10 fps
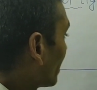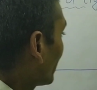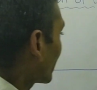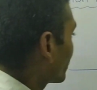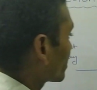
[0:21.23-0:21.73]

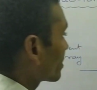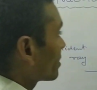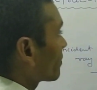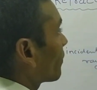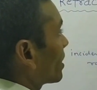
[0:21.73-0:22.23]
This
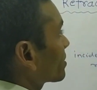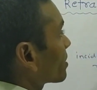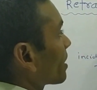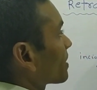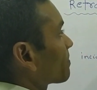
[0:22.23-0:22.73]
is the first
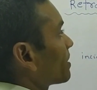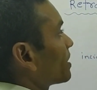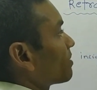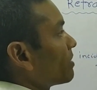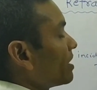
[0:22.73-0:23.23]

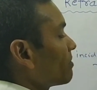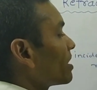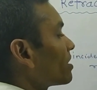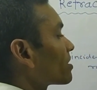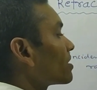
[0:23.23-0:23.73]
transparent medium
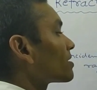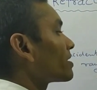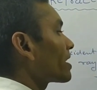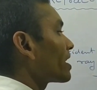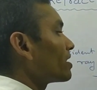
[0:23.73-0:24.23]
and this is
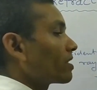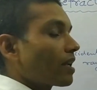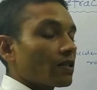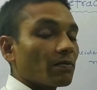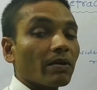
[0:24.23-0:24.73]
second
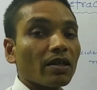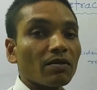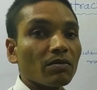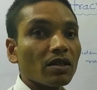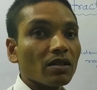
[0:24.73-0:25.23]

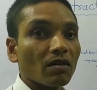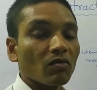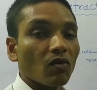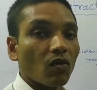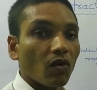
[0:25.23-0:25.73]
transparent medium.
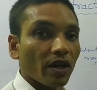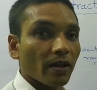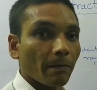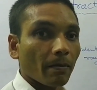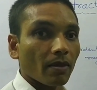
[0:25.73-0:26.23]

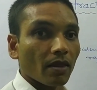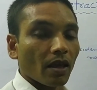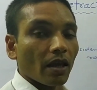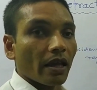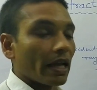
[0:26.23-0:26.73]
Okay.
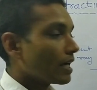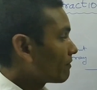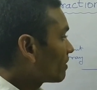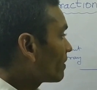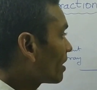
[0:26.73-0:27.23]
And
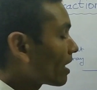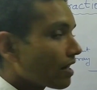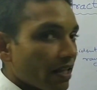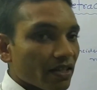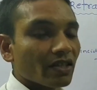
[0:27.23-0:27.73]
we will
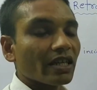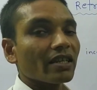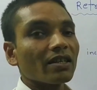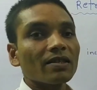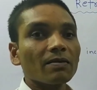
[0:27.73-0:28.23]

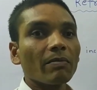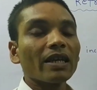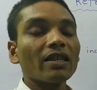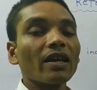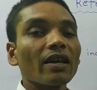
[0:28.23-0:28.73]
understand this
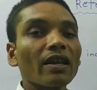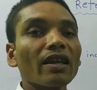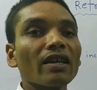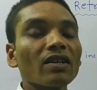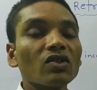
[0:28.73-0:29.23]
by the
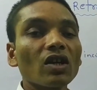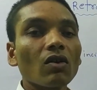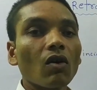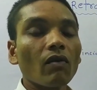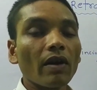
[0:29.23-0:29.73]
ray
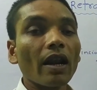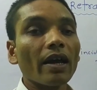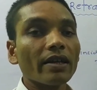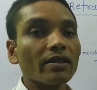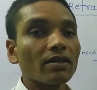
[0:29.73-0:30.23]
nature of
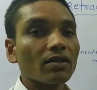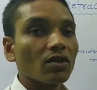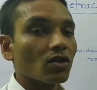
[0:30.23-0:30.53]
light.